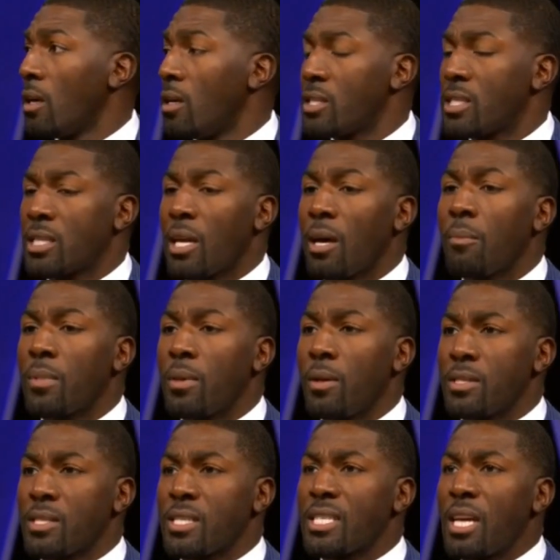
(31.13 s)

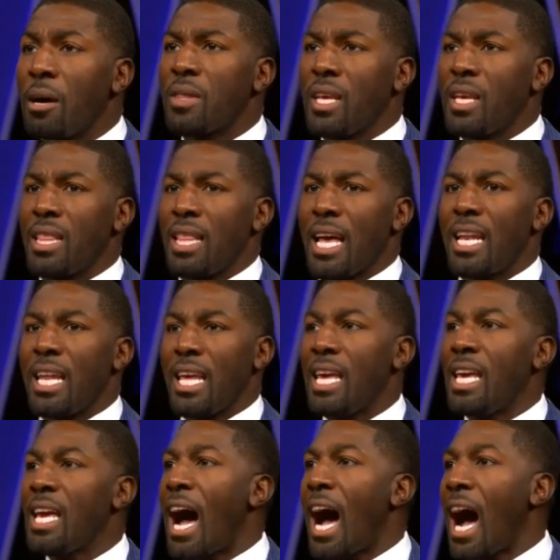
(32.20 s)
something that
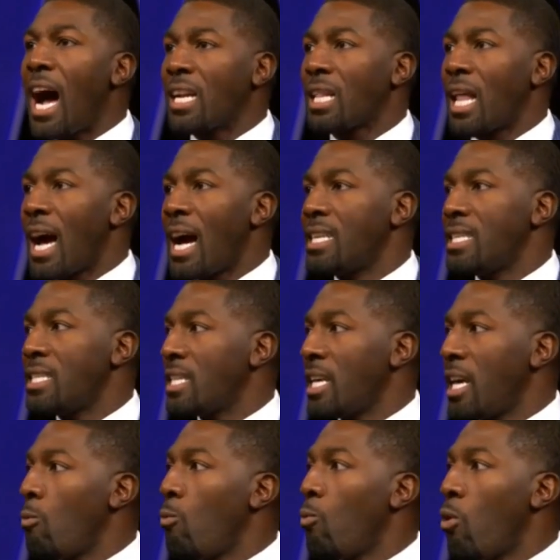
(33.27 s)
he idolizes
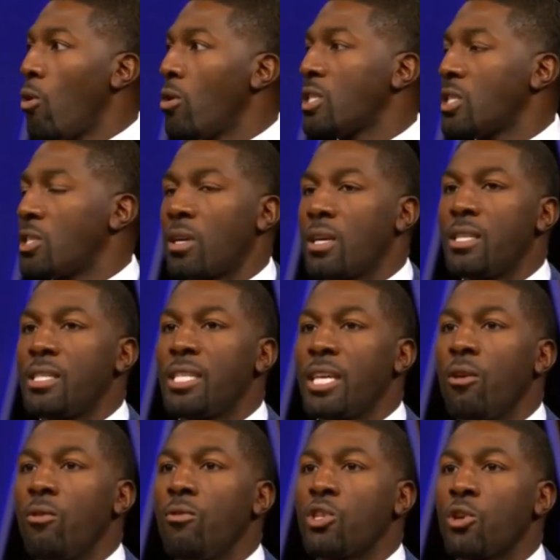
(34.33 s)
and wants to
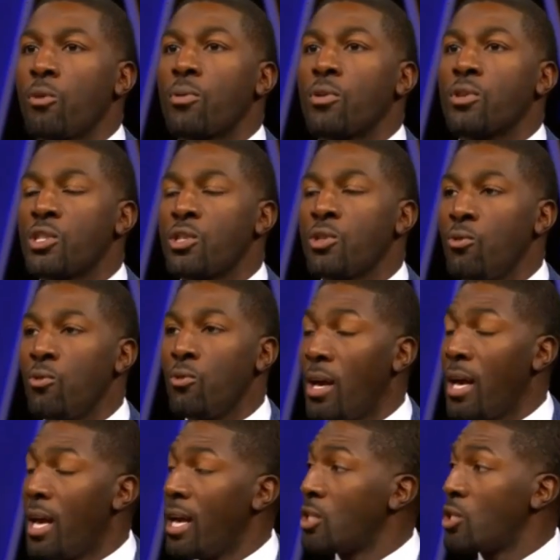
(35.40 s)
continue to pursue
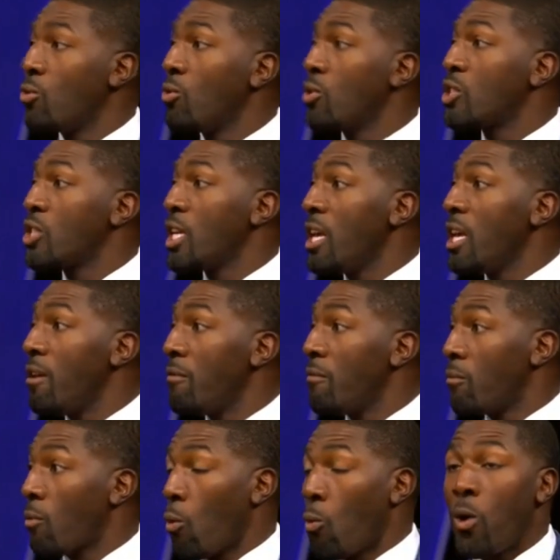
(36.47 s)
to
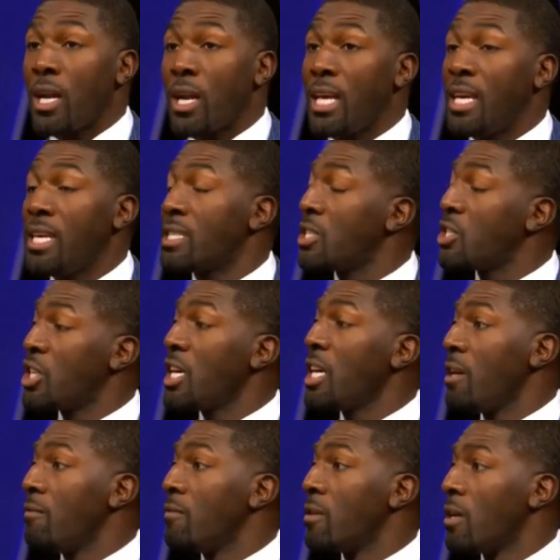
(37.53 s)
achieve what he's
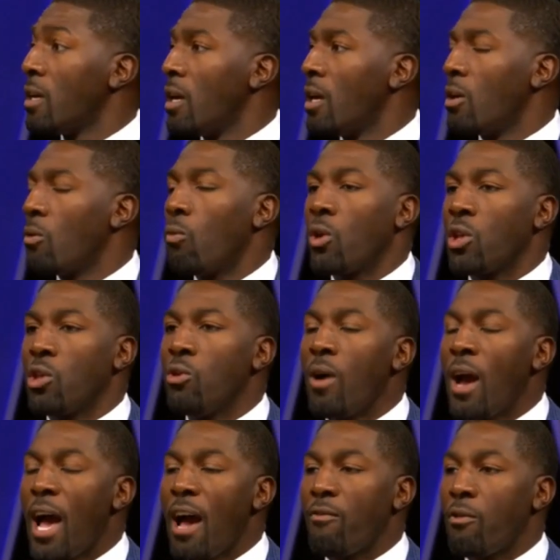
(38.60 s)
achieved. When you
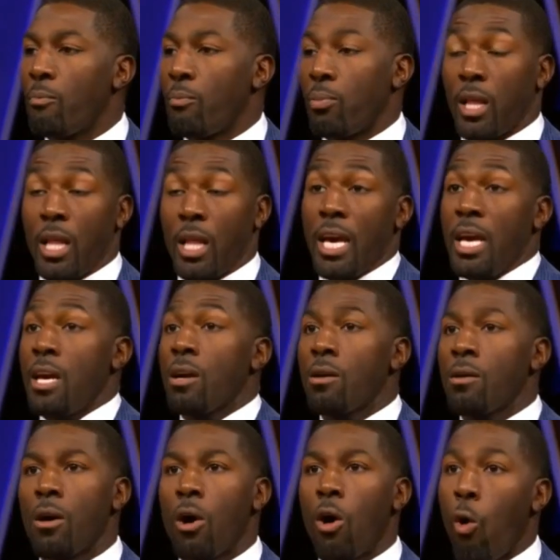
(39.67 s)
have a
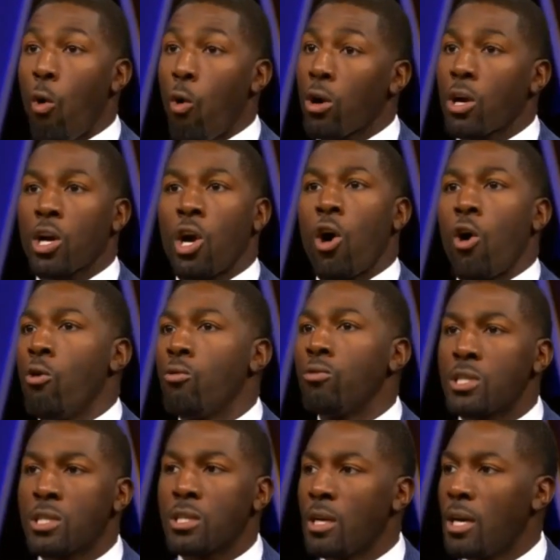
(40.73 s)
player or
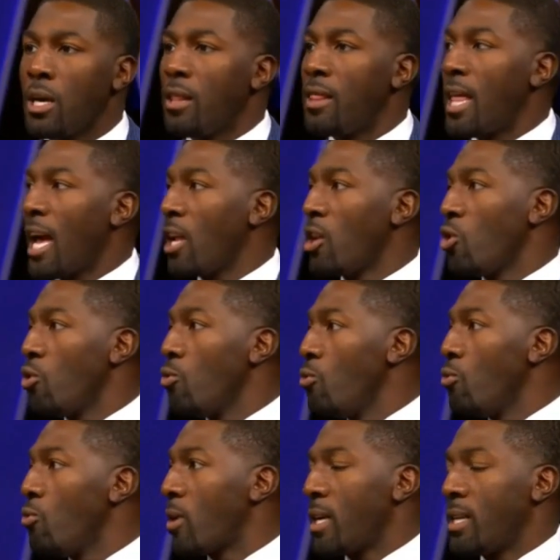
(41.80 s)
coach that
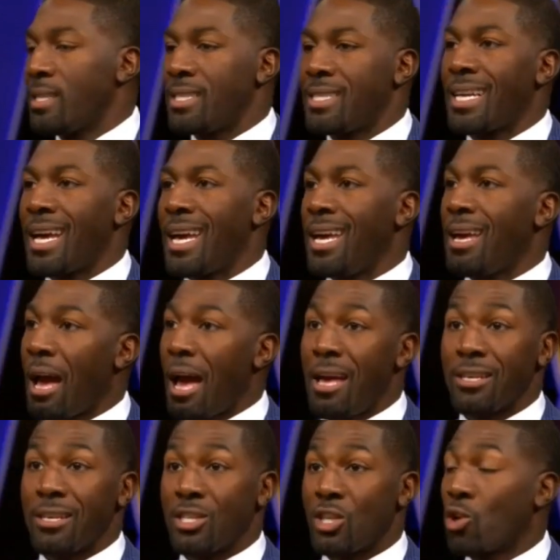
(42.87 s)
you can say
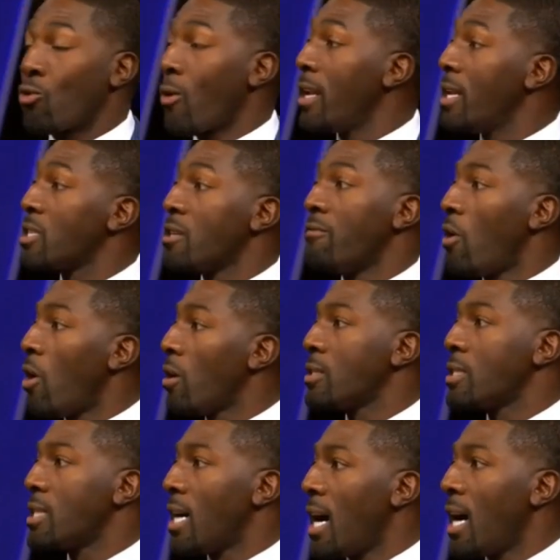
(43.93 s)
is the greatest of all
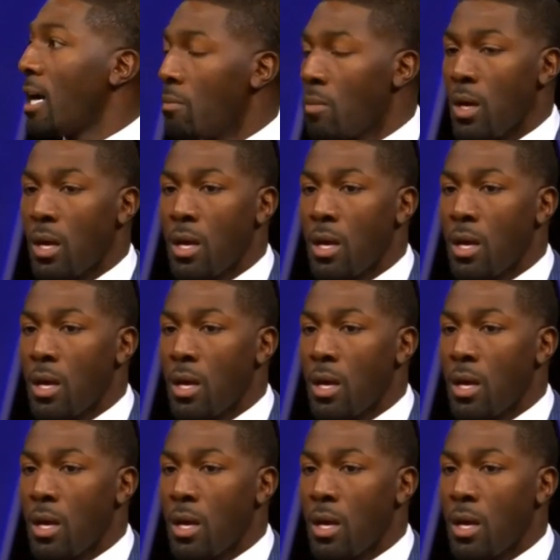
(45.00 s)
time,